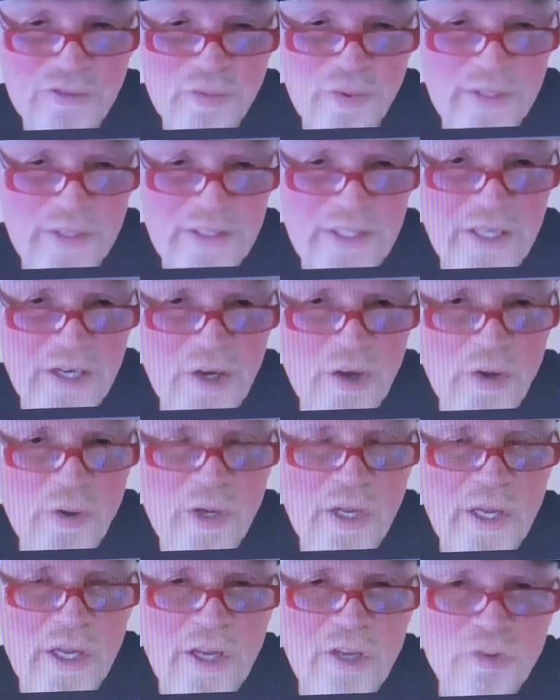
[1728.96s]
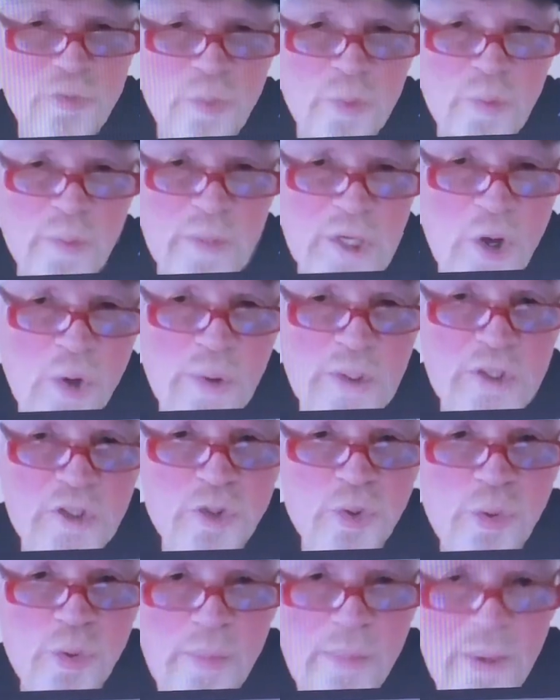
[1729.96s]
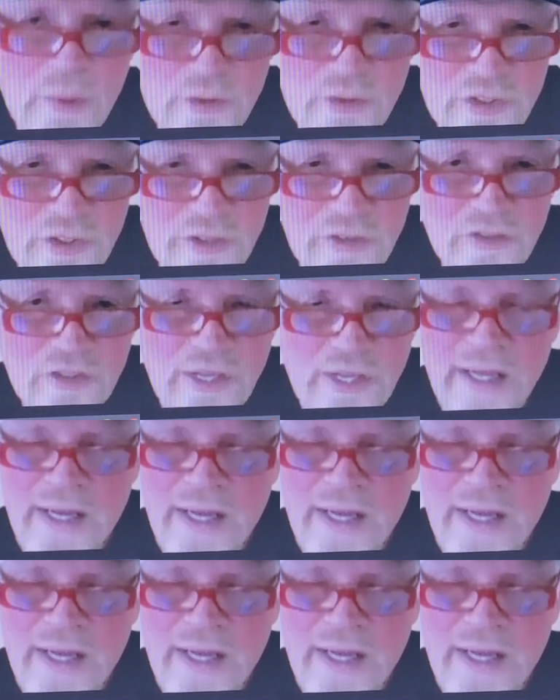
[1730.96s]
frontier is when we go into emotions.